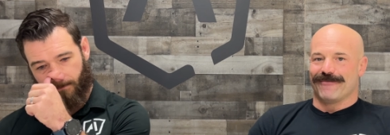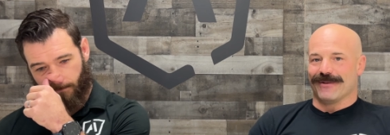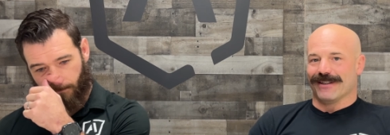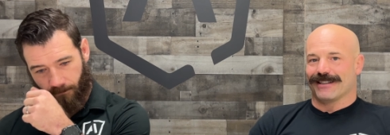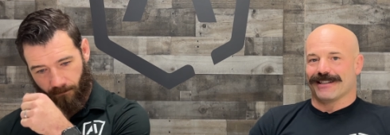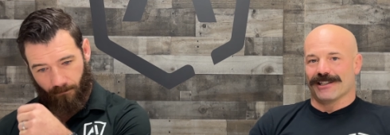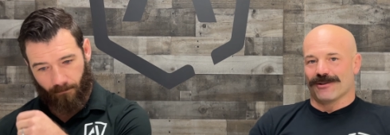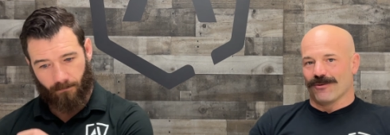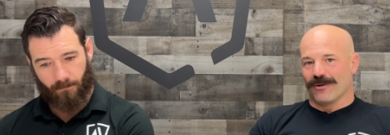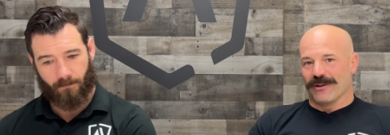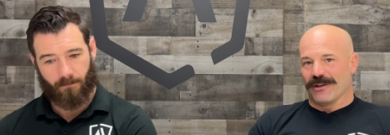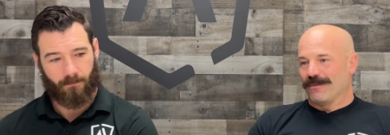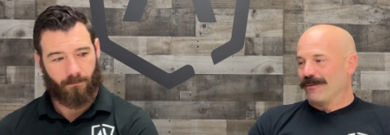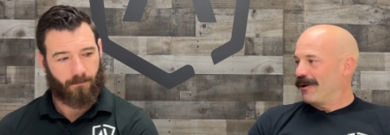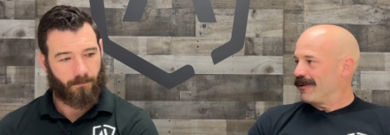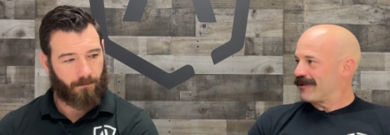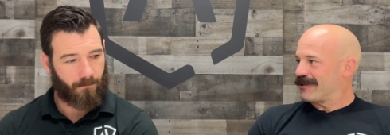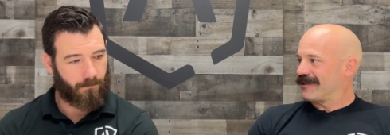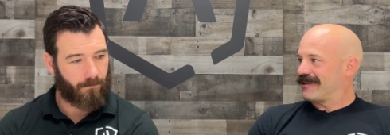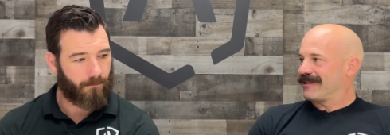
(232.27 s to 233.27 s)
Speaker 1: this is one of the
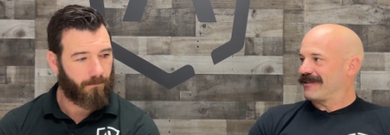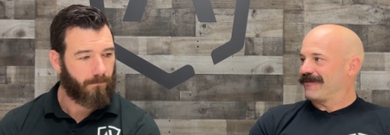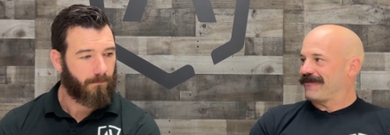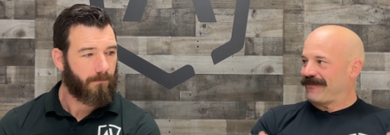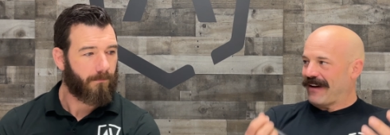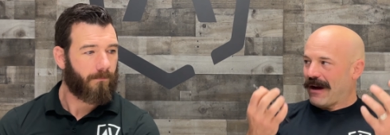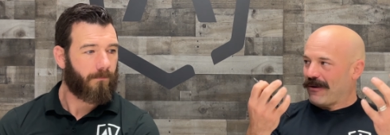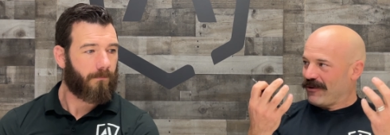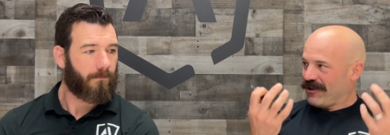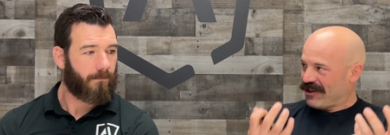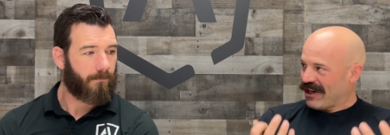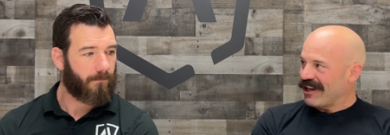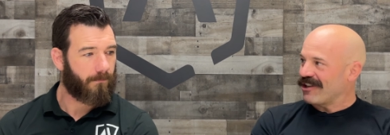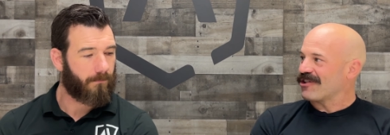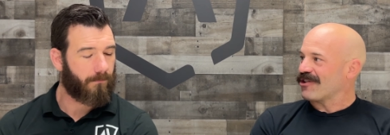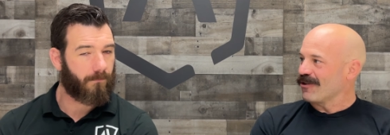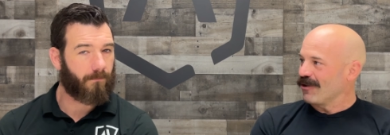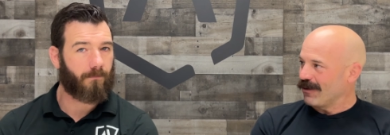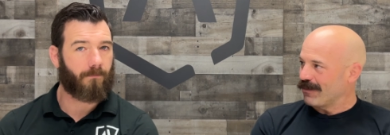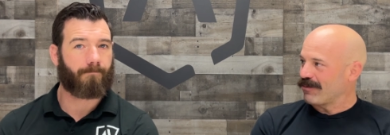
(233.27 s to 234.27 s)
most
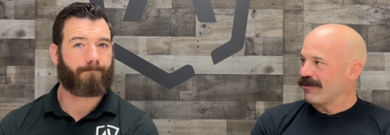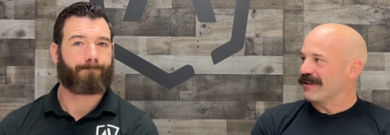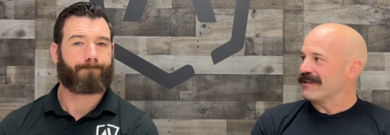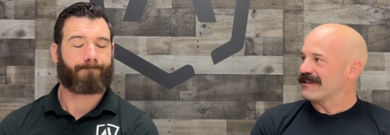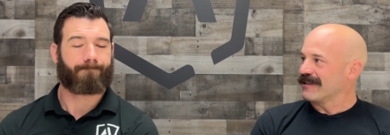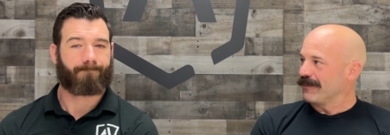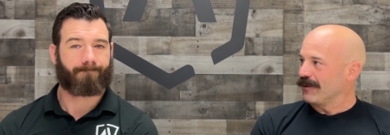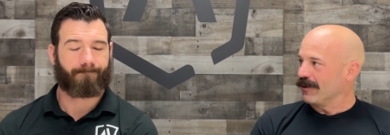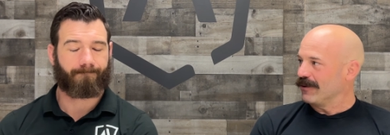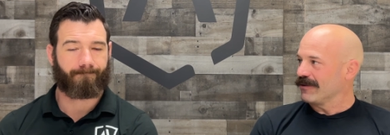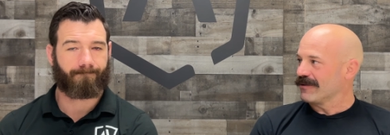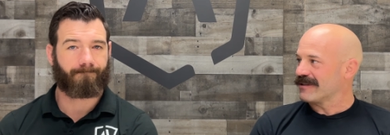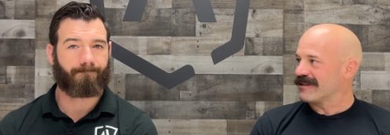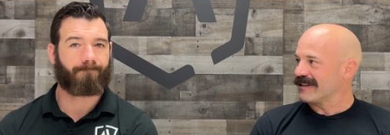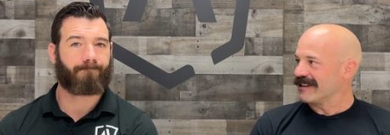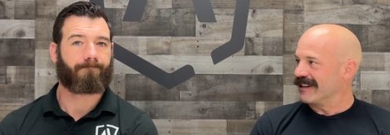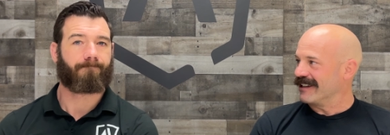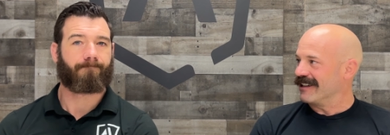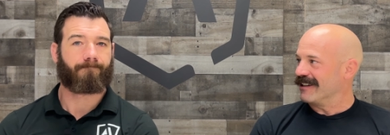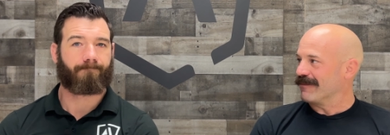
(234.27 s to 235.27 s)
foundational
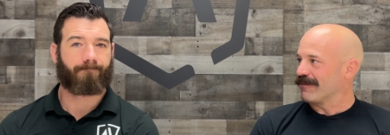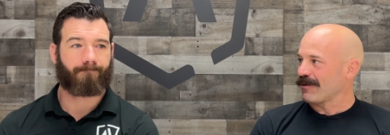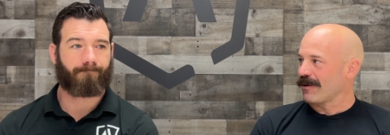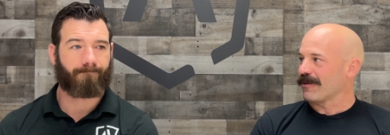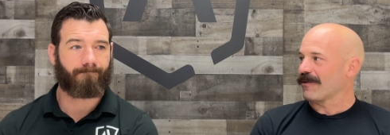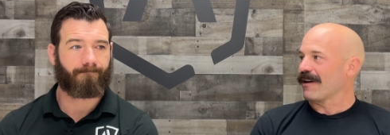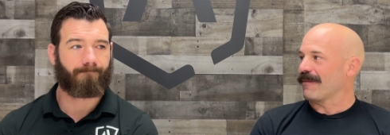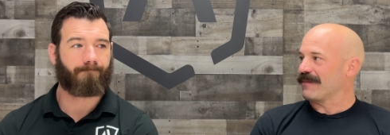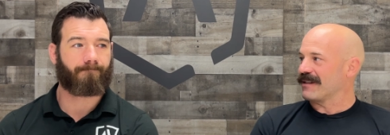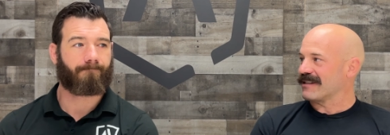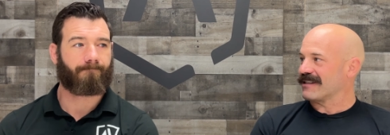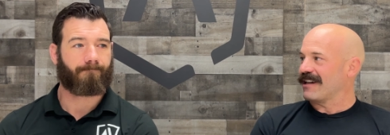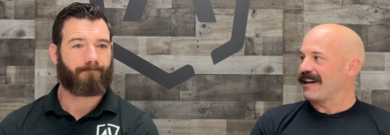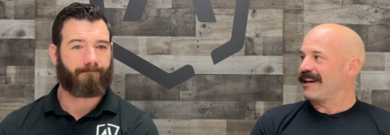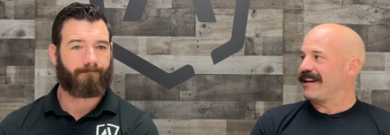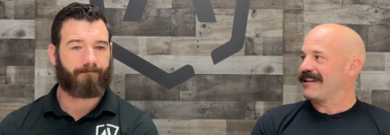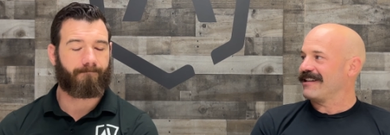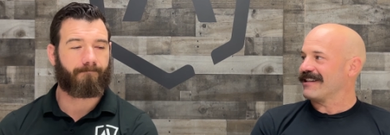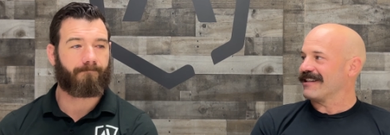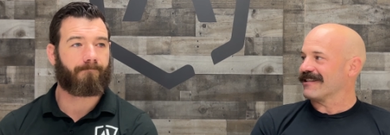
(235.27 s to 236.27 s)
principles in program
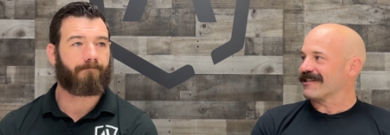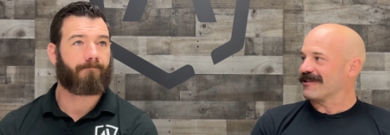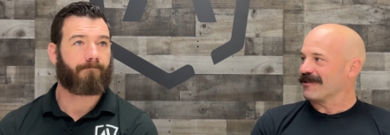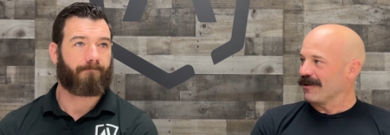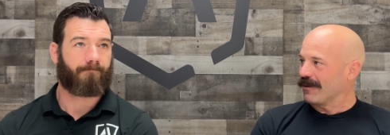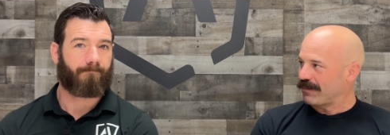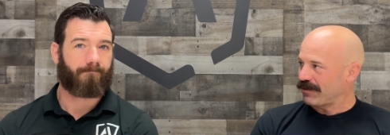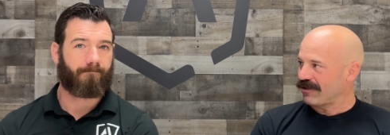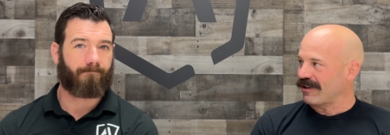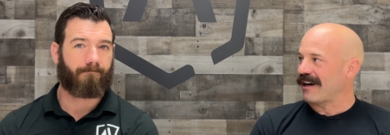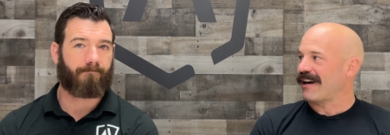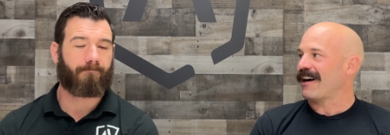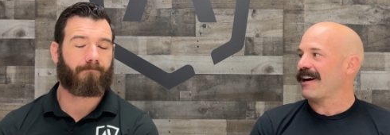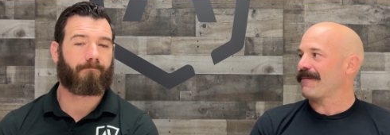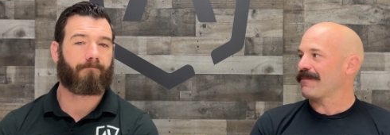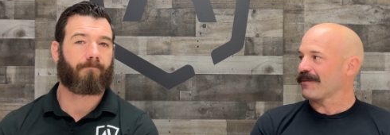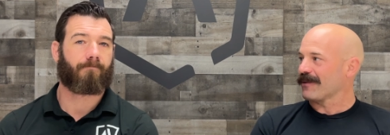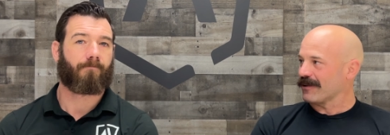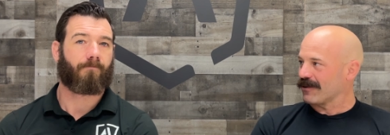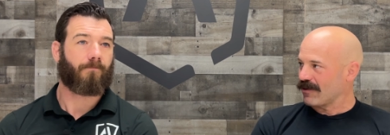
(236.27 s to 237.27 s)
design, is to apply
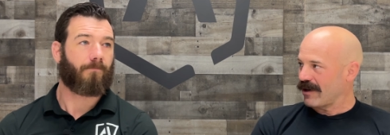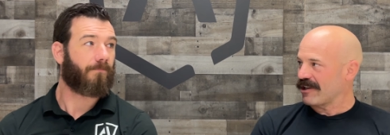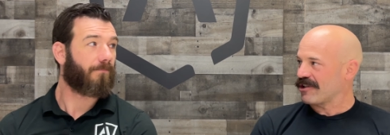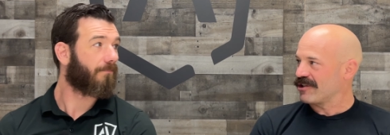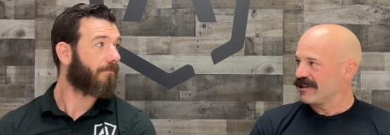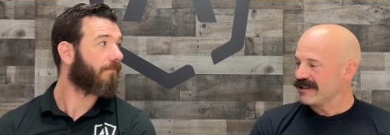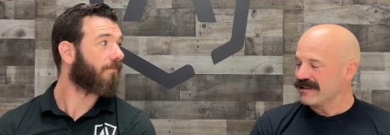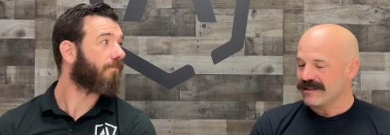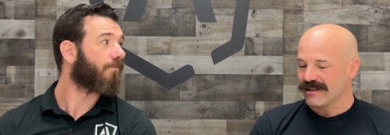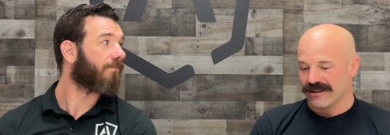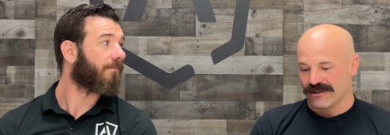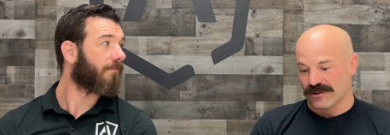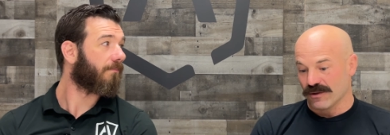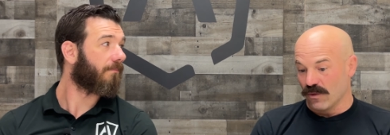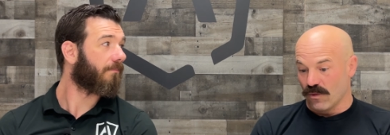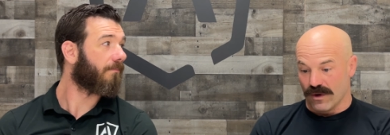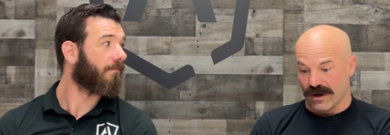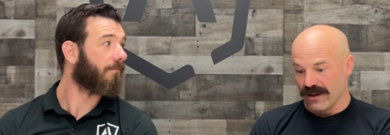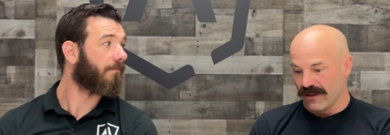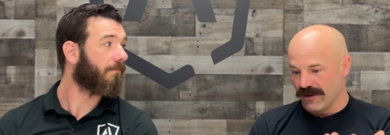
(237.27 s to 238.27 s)
progression to
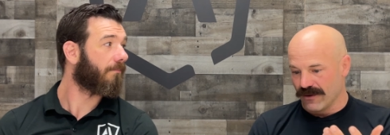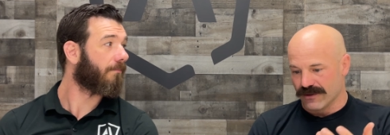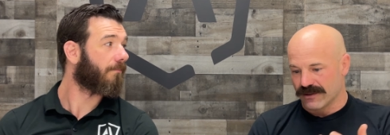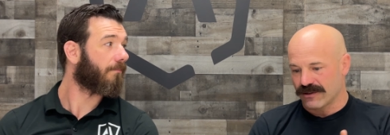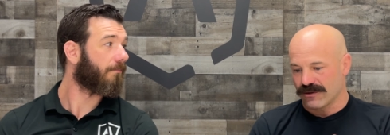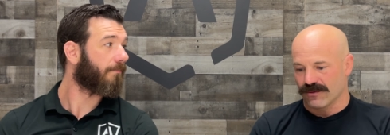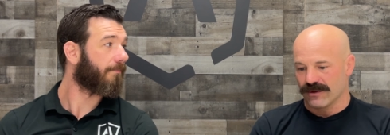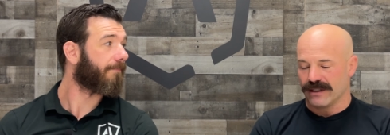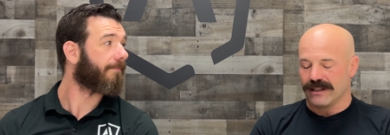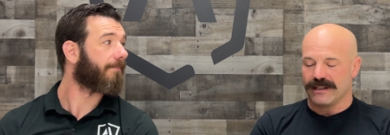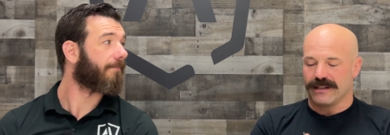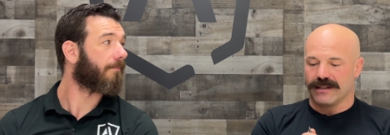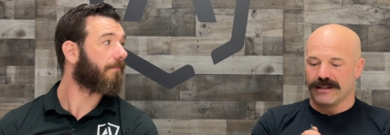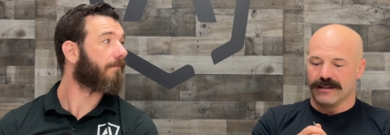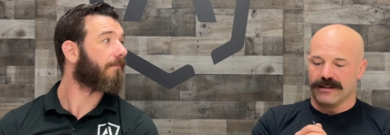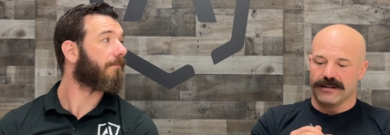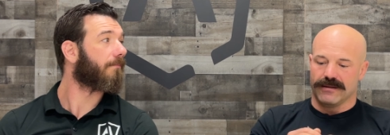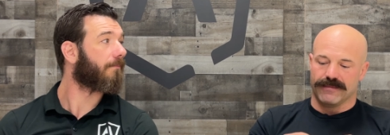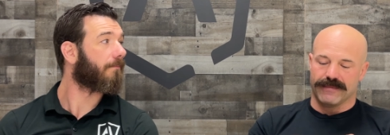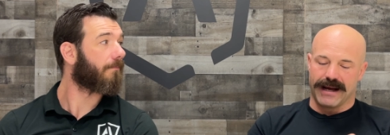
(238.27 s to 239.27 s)
one of those 3
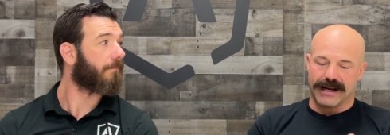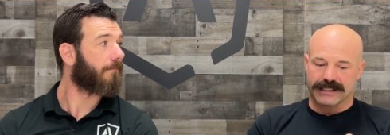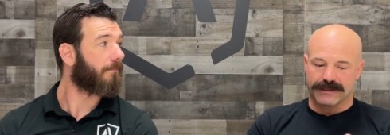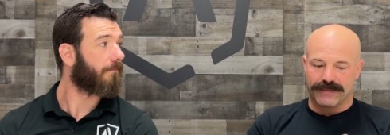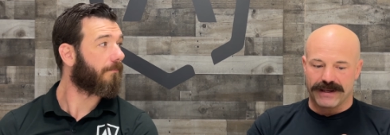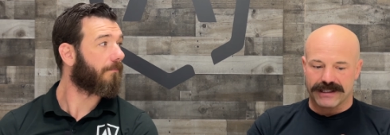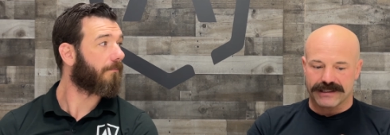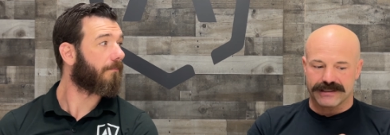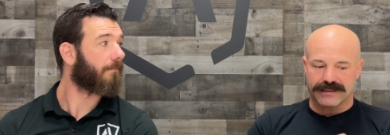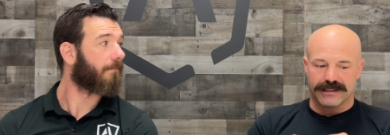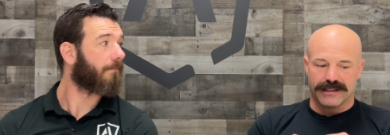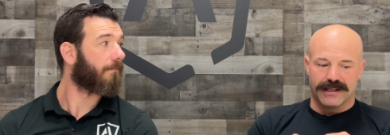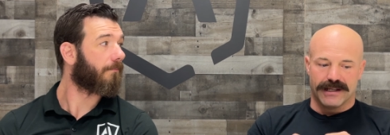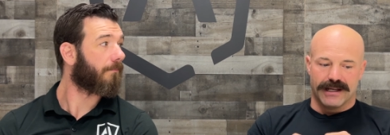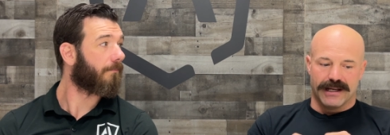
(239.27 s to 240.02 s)
aspects.